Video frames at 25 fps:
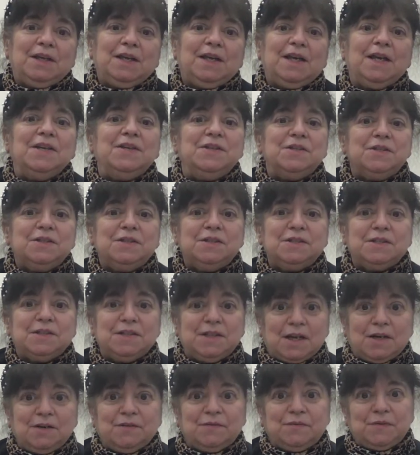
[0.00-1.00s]

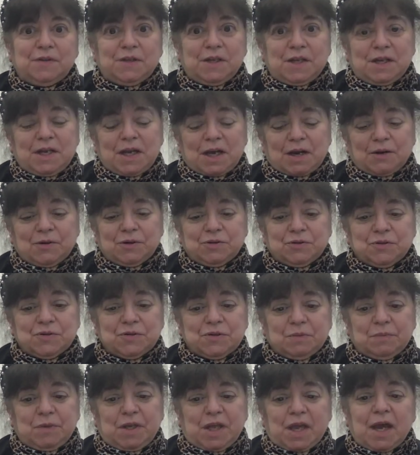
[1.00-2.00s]
instead of the characters
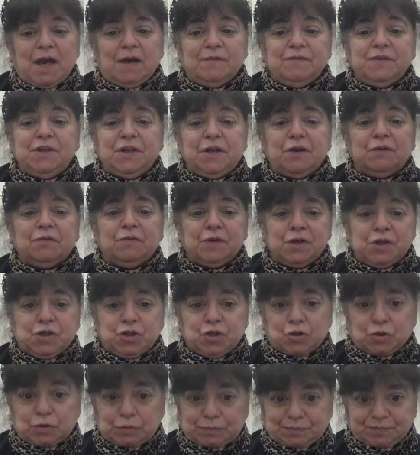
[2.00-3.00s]
that we have in the
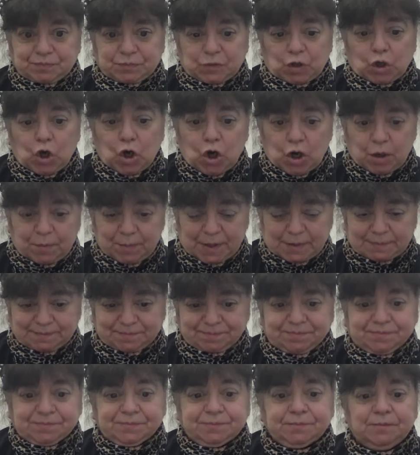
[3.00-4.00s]
original Carmen,
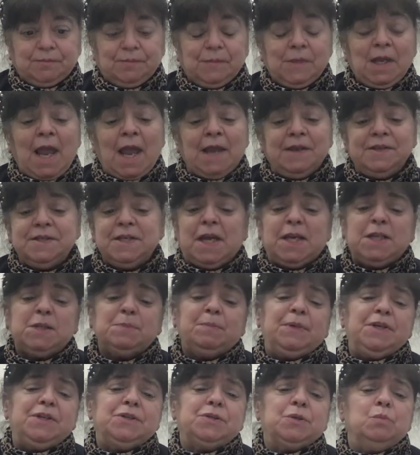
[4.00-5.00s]
and takes
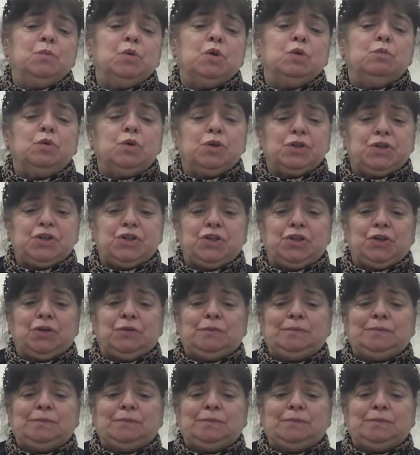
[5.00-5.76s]
place in World War II.